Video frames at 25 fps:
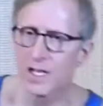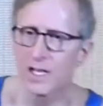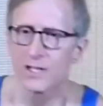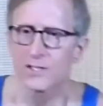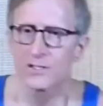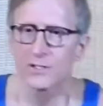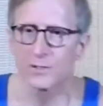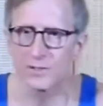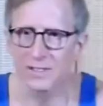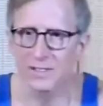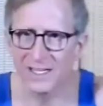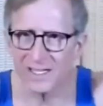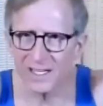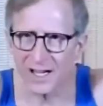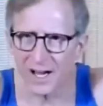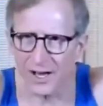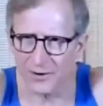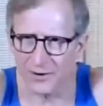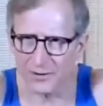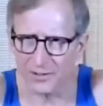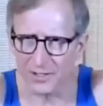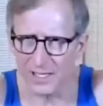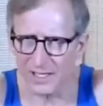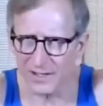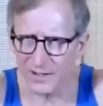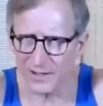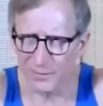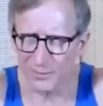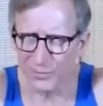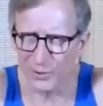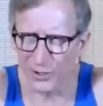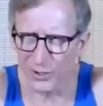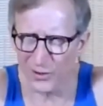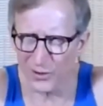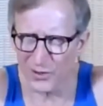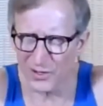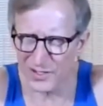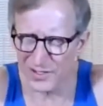So you get underneath and
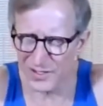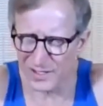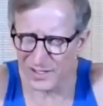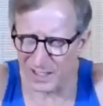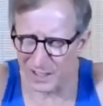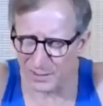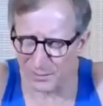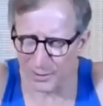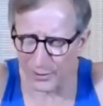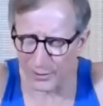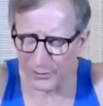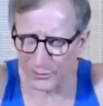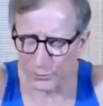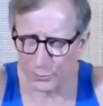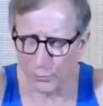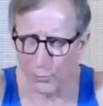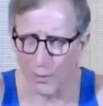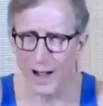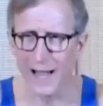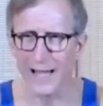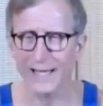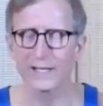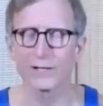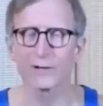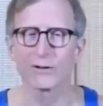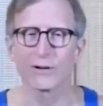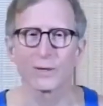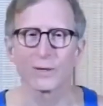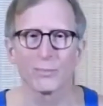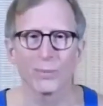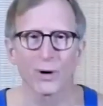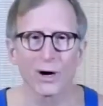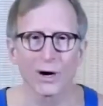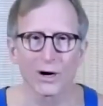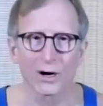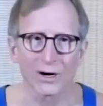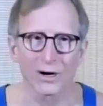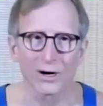pull the sitting bones wider
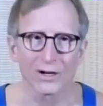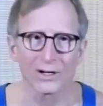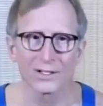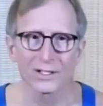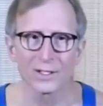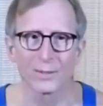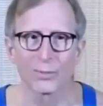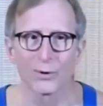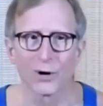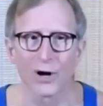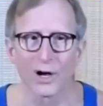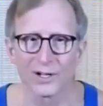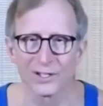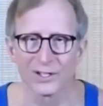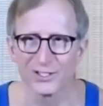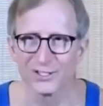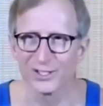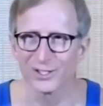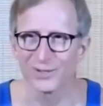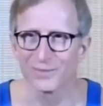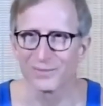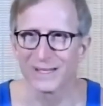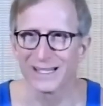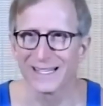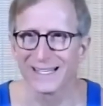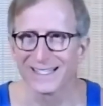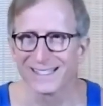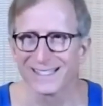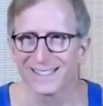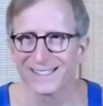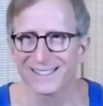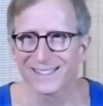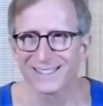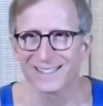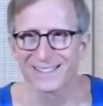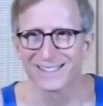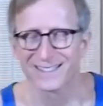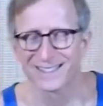apart to broaden your
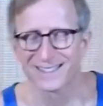base.